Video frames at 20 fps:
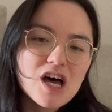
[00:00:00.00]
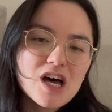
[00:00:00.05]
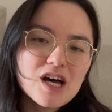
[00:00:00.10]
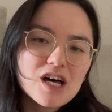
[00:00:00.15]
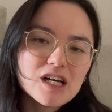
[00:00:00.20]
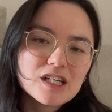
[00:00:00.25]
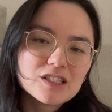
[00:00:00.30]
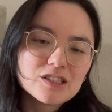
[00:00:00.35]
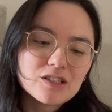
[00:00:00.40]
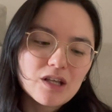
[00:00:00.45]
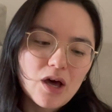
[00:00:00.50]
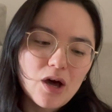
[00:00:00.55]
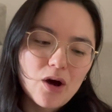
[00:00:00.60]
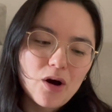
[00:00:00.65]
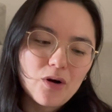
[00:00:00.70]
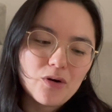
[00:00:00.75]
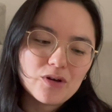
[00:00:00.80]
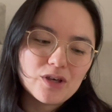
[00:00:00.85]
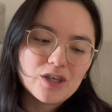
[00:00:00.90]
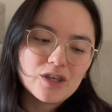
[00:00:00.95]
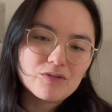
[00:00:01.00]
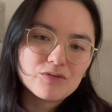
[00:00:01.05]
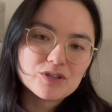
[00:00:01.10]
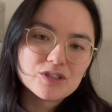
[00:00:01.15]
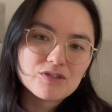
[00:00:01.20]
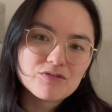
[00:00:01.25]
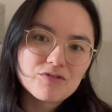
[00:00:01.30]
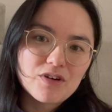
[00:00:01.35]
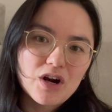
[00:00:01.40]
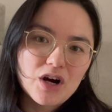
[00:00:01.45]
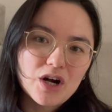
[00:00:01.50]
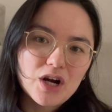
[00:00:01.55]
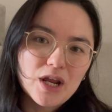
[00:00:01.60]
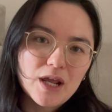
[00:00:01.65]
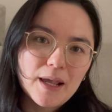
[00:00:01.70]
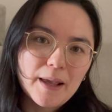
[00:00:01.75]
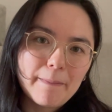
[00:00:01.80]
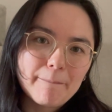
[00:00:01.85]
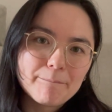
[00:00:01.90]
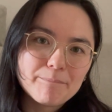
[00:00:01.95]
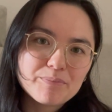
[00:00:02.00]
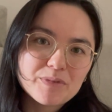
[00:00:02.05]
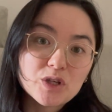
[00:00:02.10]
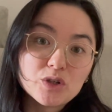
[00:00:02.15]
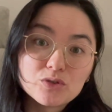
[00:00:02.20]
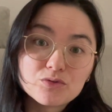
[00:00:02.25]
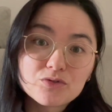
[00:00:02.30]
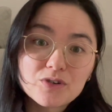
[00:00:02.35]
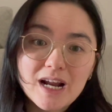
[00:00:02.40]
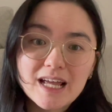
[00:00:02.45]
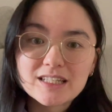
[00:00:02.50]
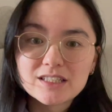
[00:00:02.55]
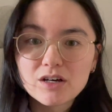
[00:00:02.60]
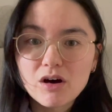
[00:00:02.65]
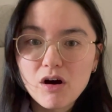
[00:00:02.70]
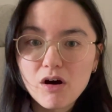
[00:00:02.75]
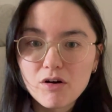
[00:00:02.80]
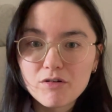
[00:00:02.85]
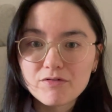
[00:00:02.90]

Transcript: So he was a very good friend of